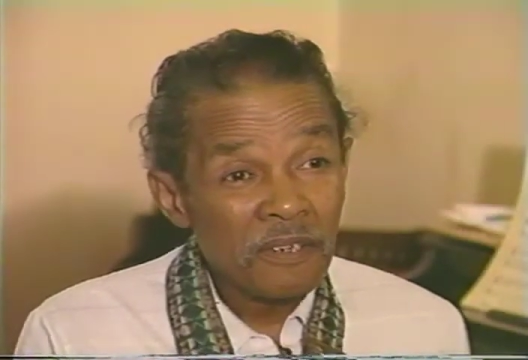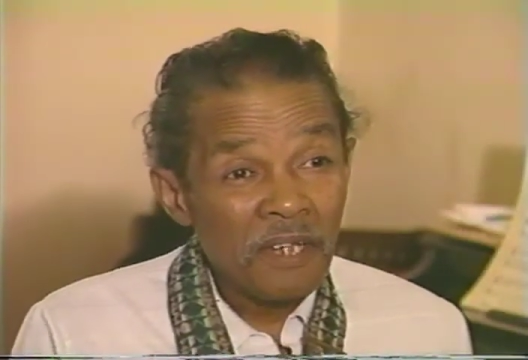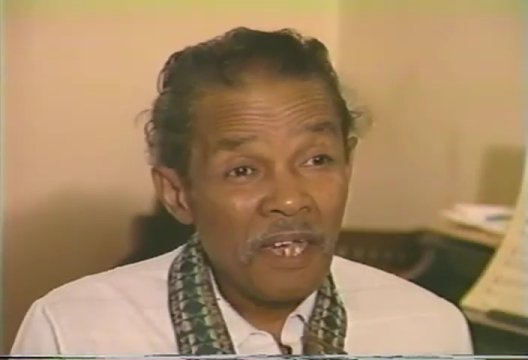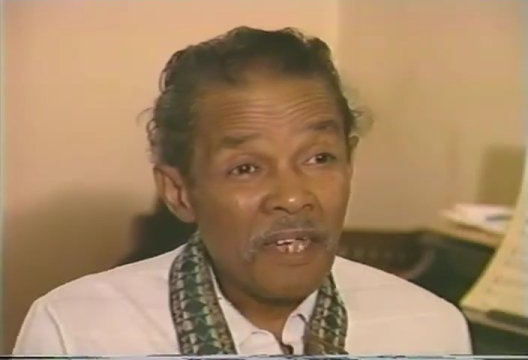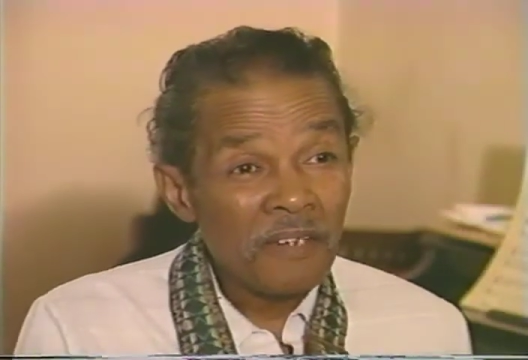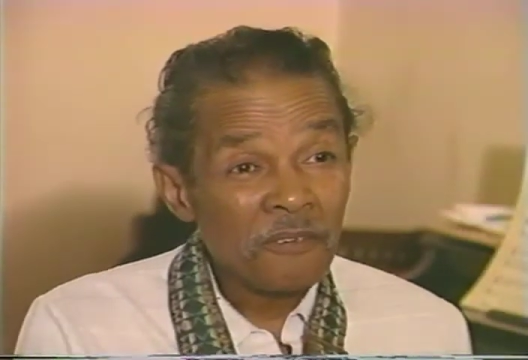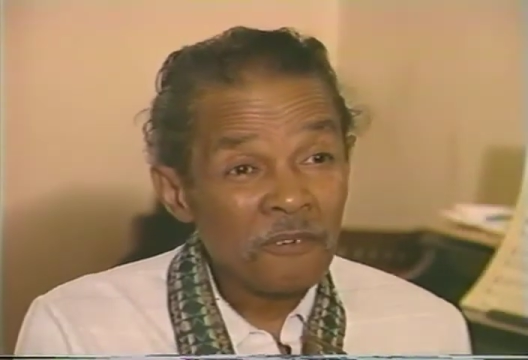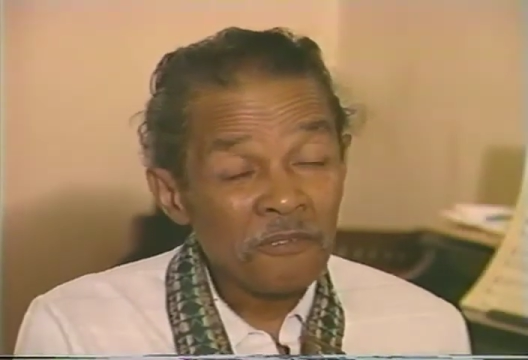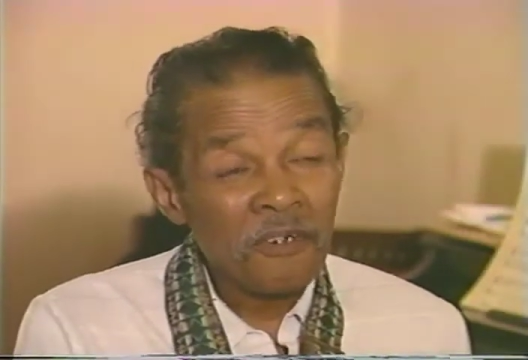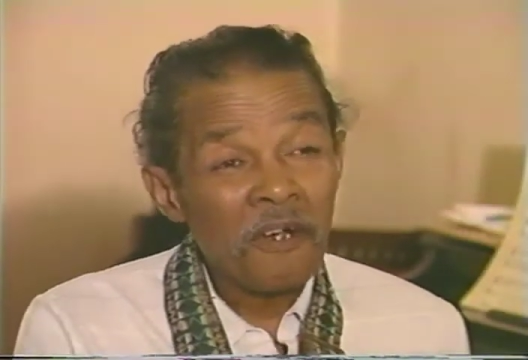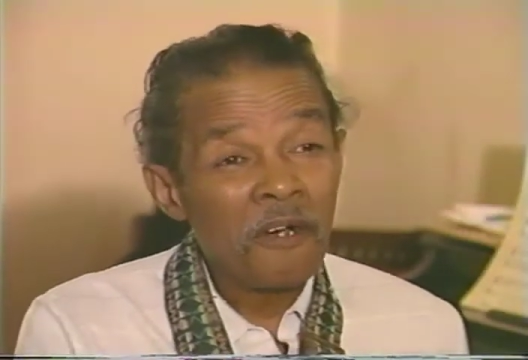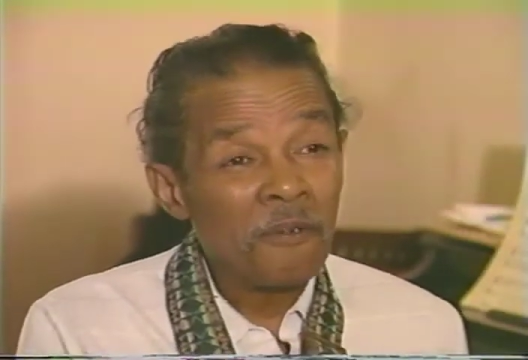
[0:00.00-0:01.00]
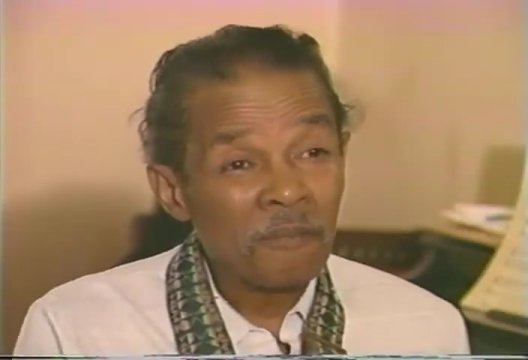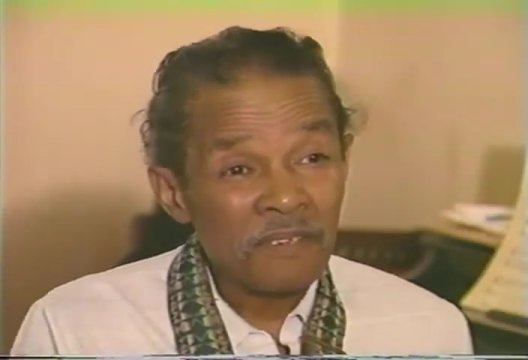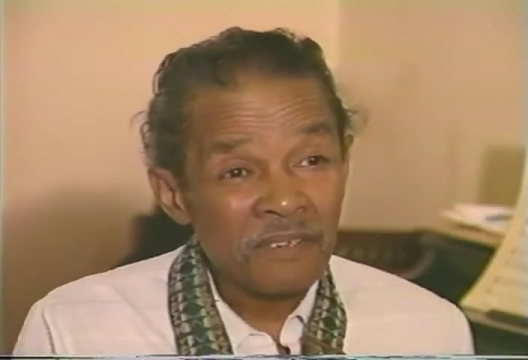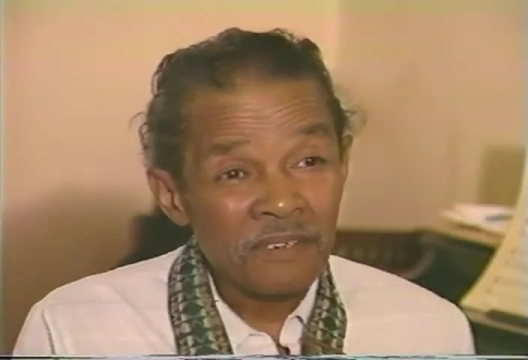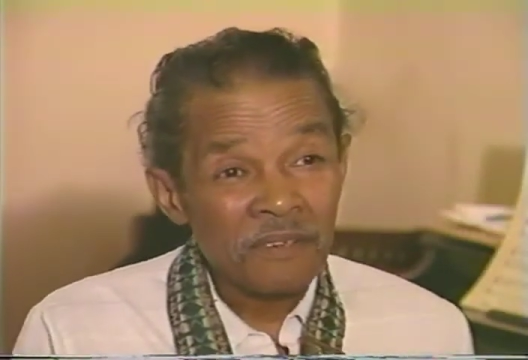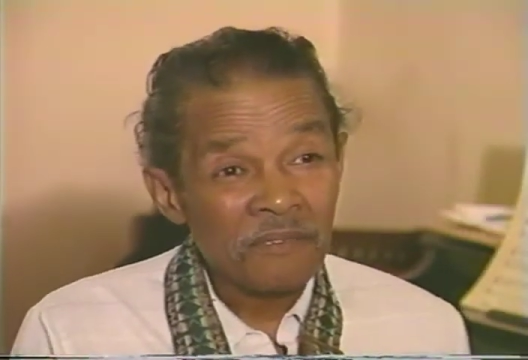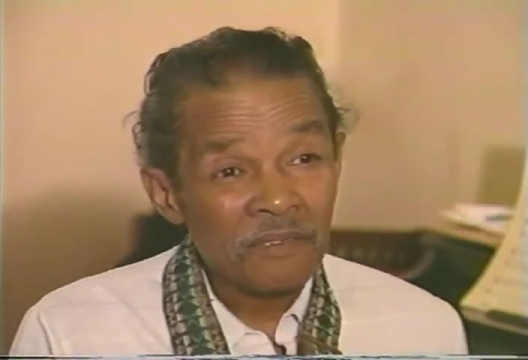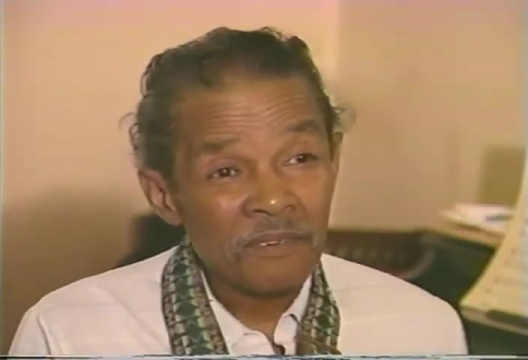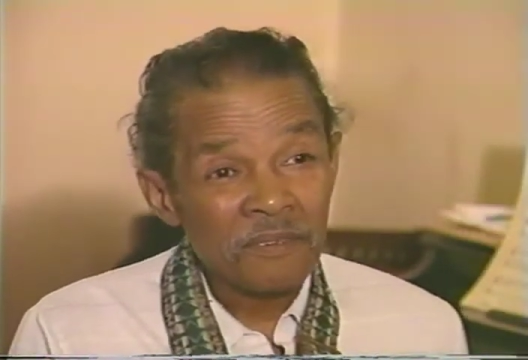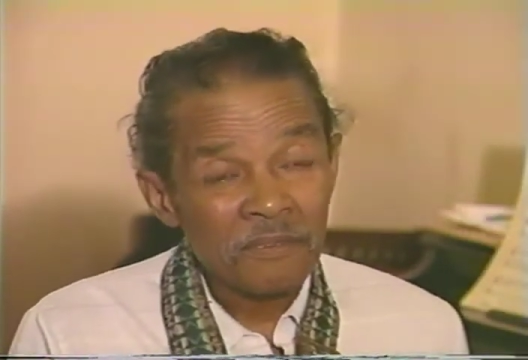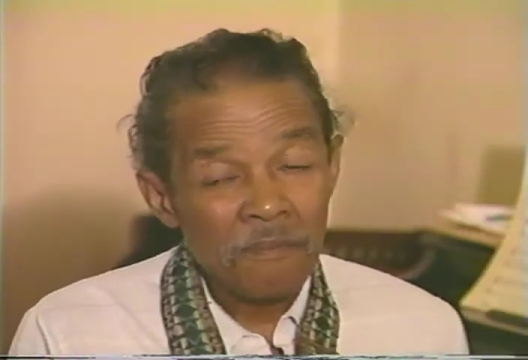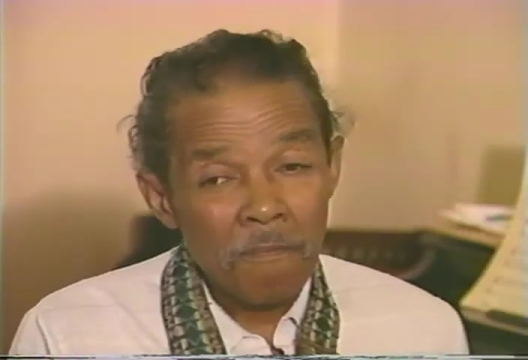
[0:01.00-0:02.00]
I had to overhaul myself, you know.
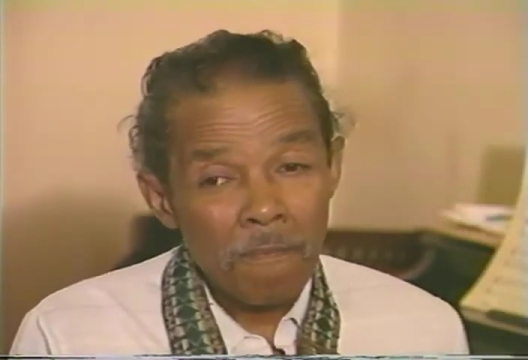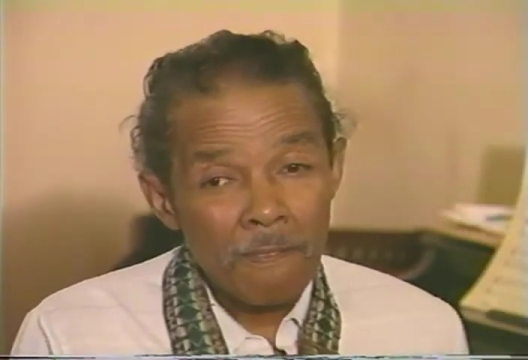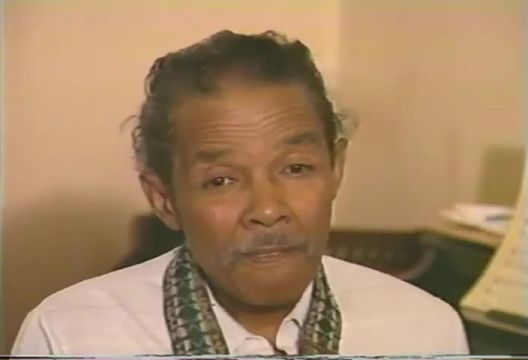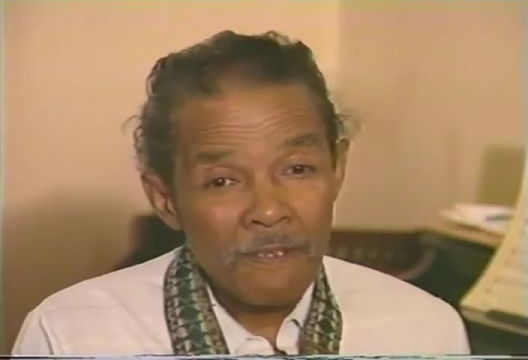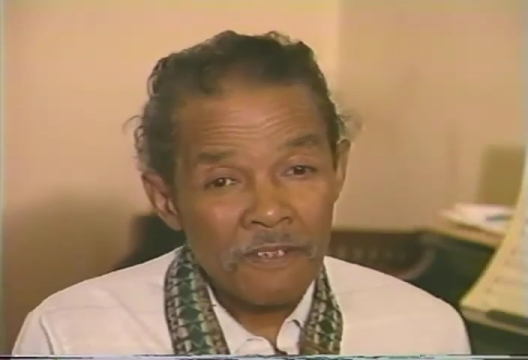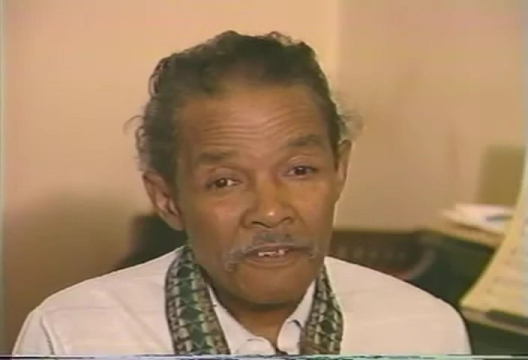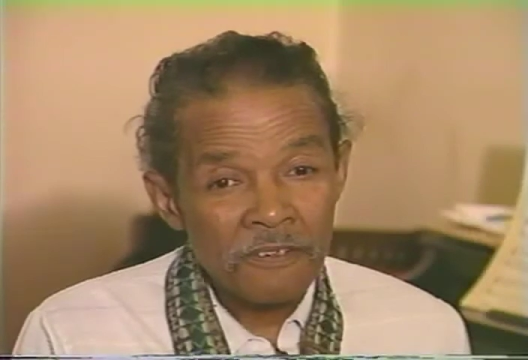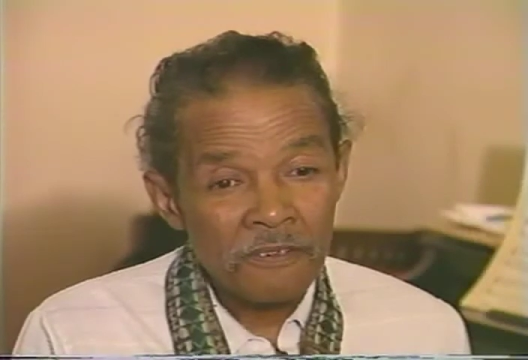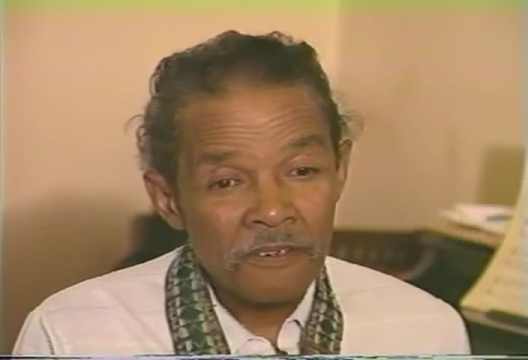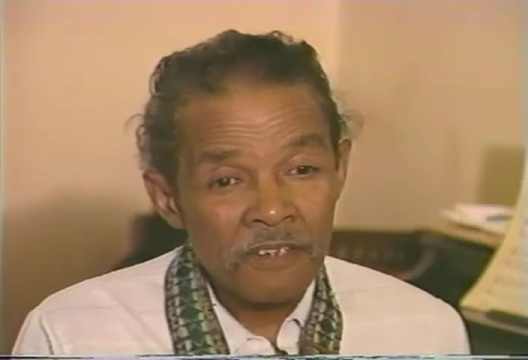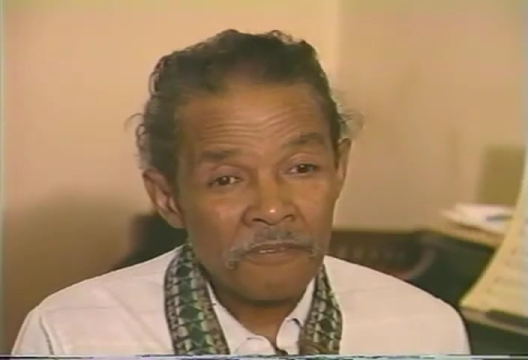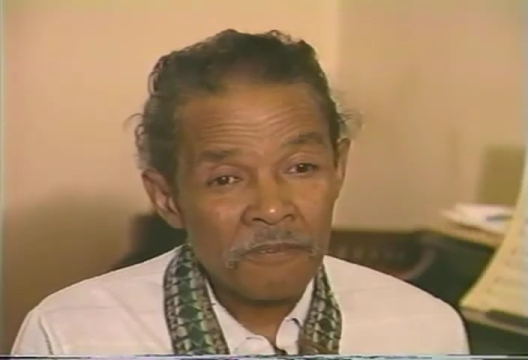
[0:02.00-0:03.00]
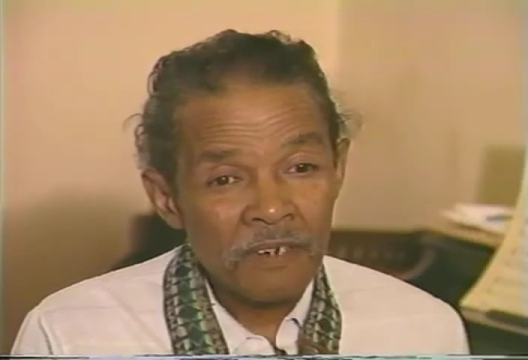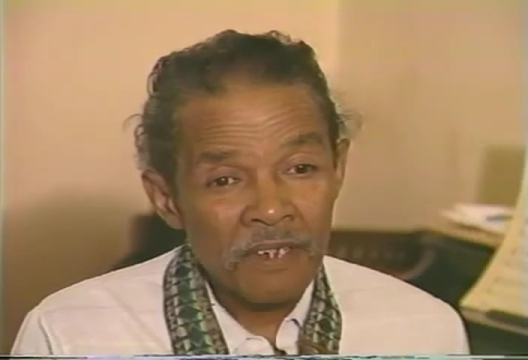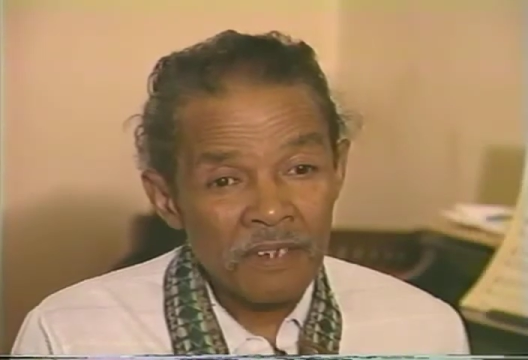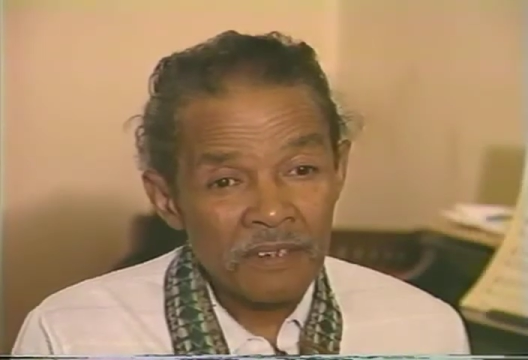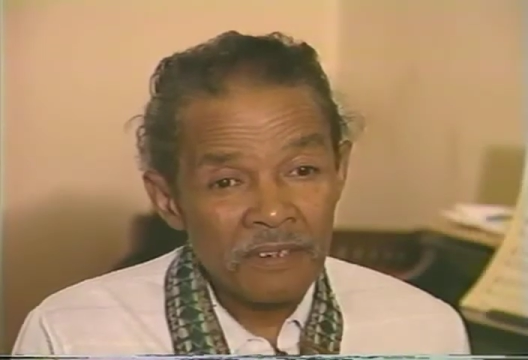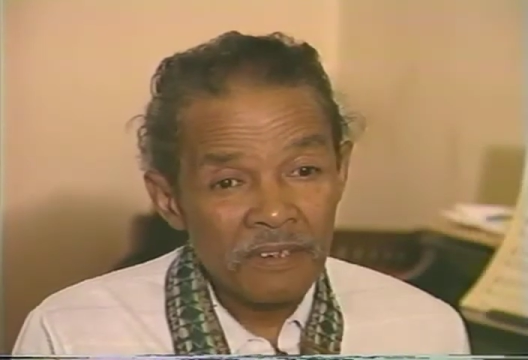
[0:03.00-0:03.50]
So that's what I